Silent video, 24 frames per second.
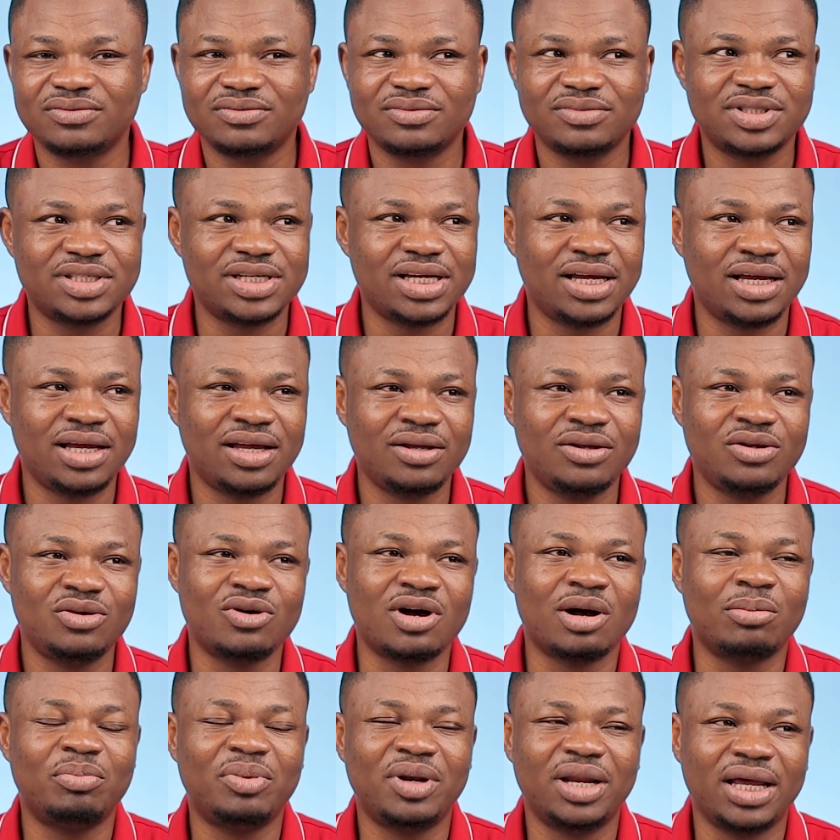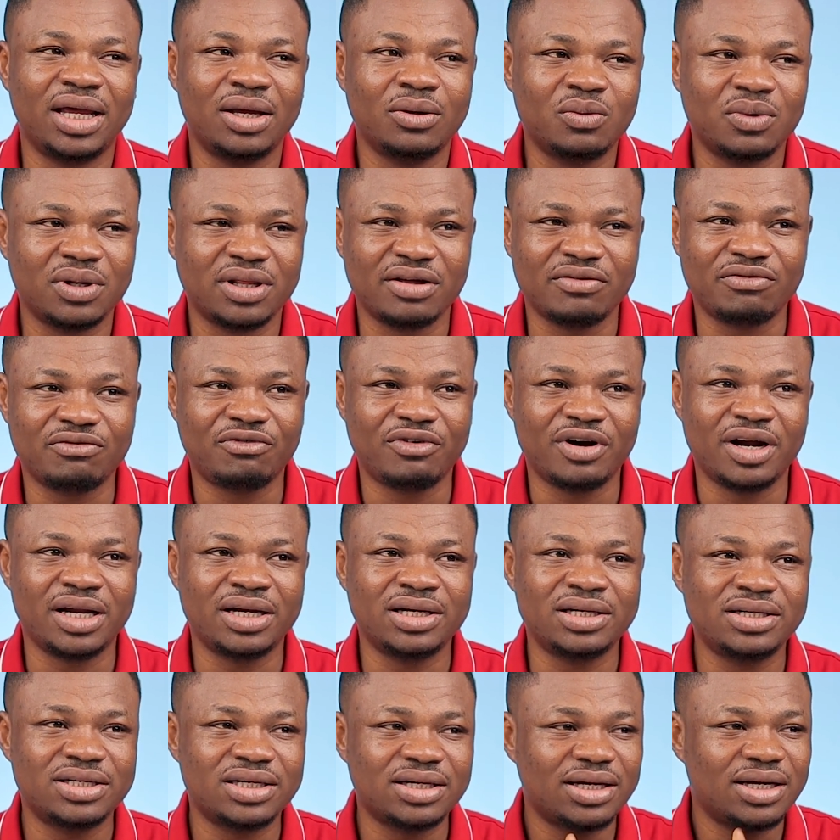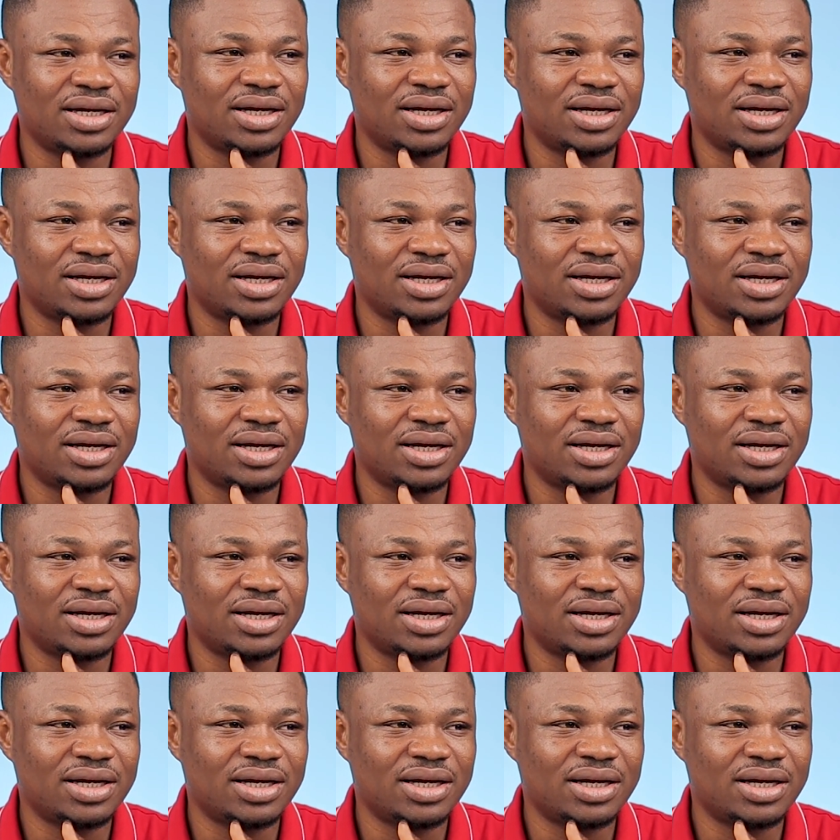Say you are playing with a friend,